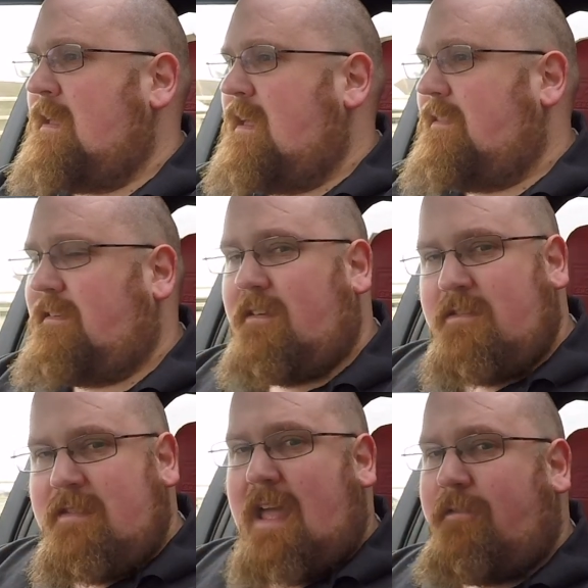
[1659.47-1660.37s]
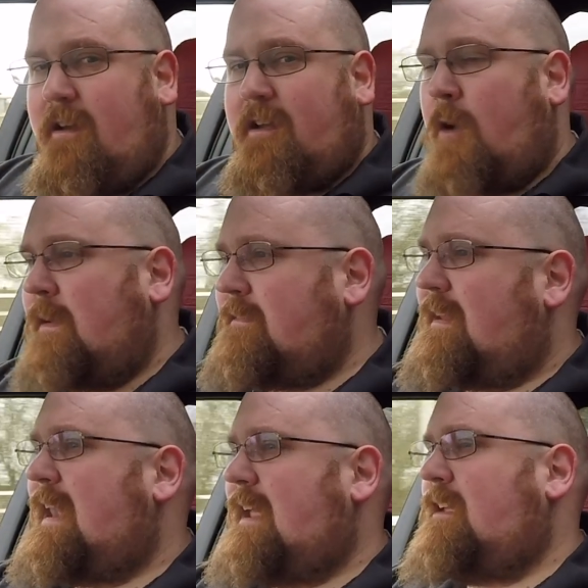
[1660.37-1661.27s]
This is never going to
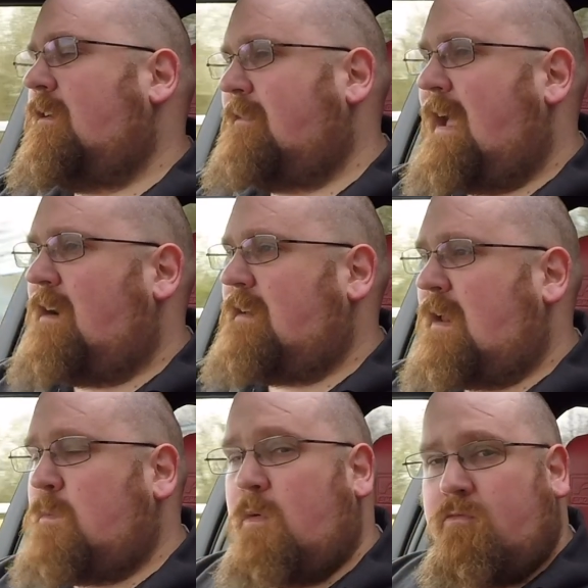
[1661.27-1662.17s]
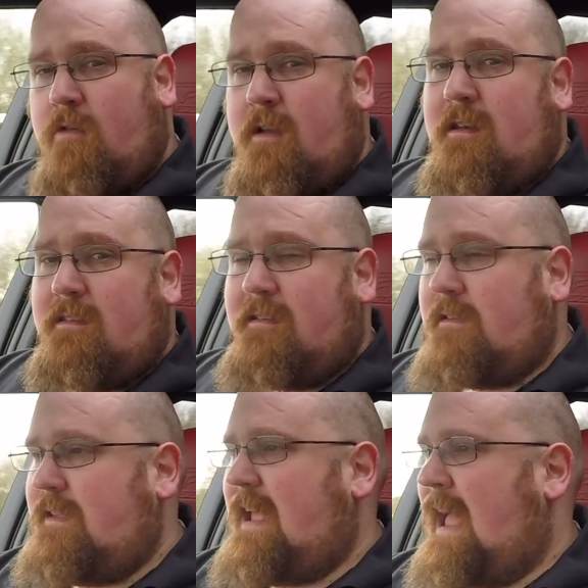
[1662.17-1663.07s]
let you down and will run until
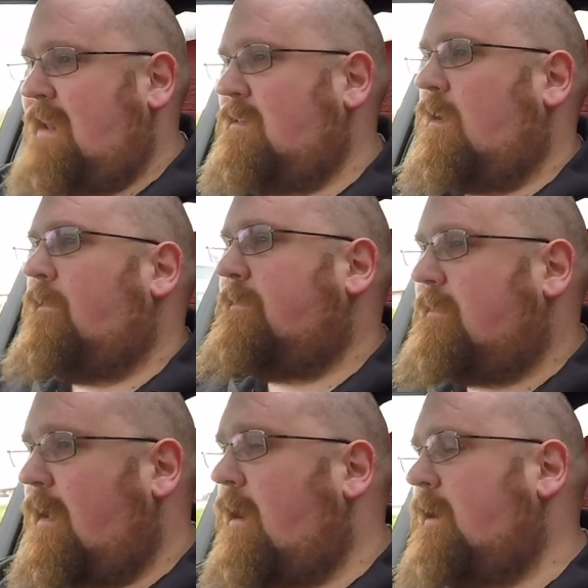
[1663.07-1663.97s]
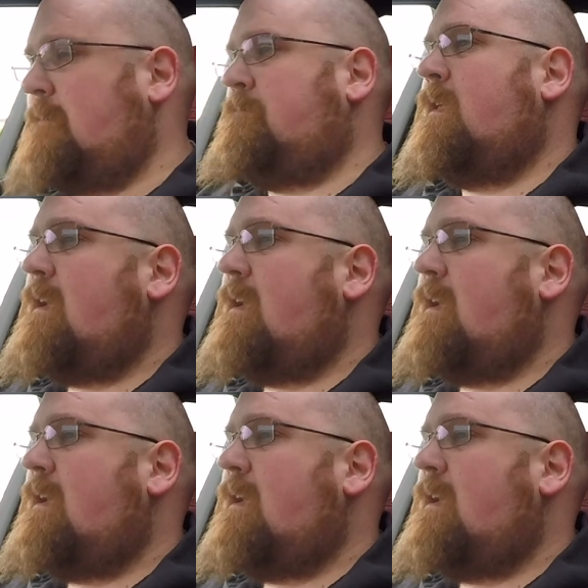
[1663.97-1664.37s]
the end of time.